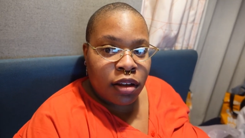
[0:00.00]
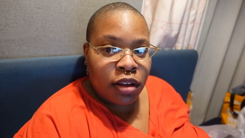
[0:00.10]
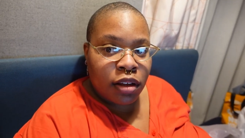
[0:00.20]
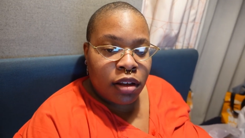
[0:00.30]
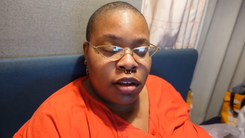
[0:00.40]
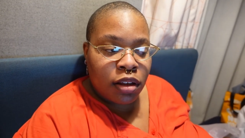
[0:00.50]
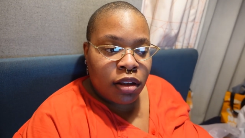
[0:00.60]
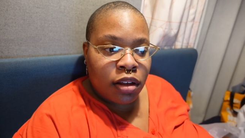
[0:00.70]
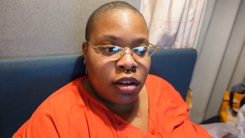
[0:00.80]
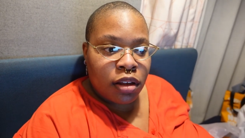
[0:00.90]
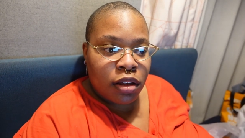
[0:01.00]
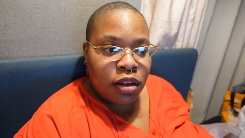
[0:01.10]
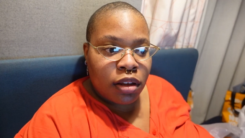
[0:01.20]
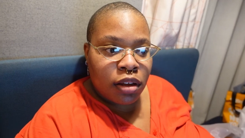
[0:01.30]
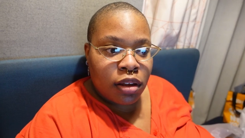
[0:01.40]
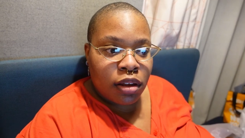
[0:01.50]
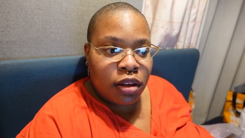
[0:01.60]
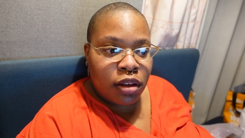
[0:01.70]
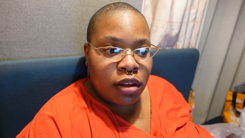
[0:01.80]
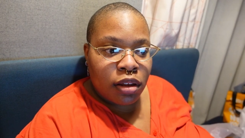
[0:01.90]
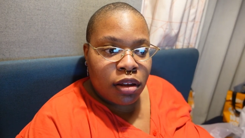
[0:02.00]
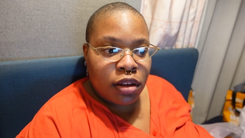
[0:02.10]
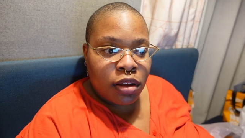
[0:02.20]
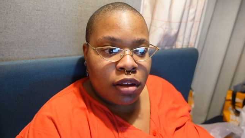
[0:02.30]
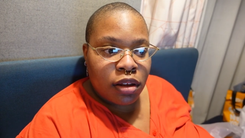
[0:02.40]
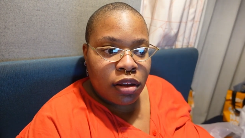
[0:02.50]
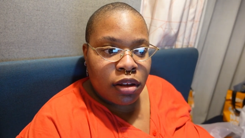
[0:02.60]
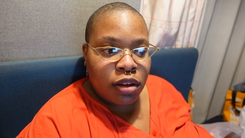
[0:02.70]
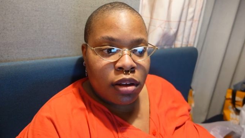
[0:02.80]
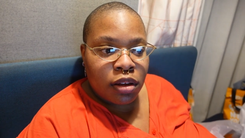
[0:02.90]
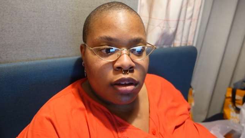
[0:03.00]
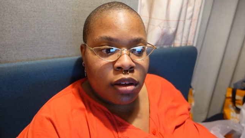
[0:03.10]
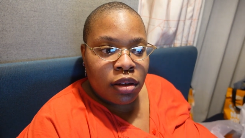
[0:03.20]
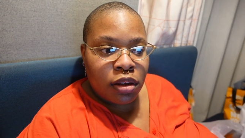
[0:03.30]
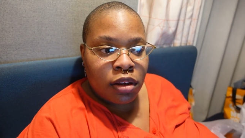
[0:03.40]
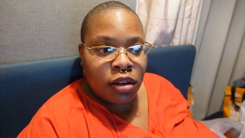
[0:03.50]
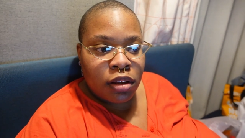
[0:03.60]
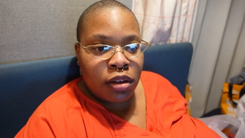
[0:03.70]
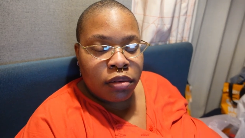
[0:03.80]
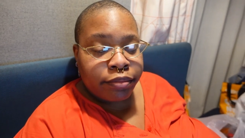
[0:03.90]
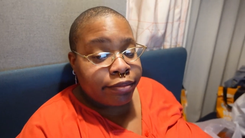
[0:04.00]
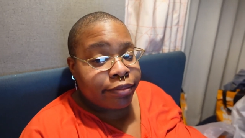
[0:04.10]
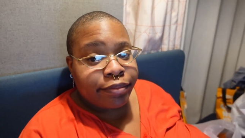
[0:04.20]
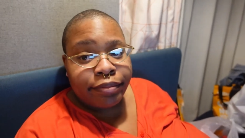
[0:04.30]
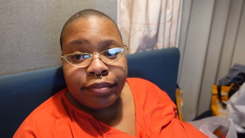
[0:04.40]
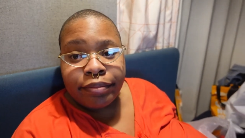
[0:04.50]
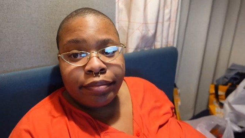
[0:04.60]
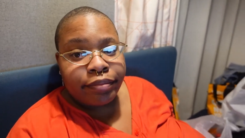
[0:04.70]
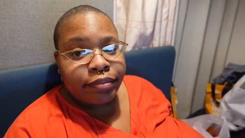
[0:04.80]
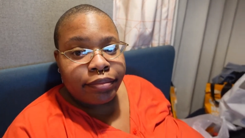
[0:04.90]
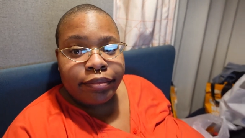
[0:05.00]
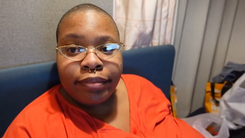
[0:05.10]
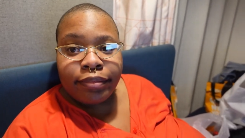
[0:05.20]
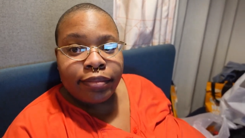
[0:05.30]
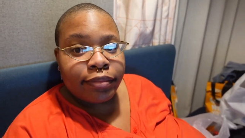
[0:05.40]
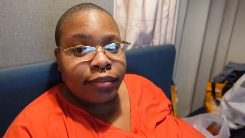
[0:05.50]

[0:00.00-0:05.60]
(no one is talking)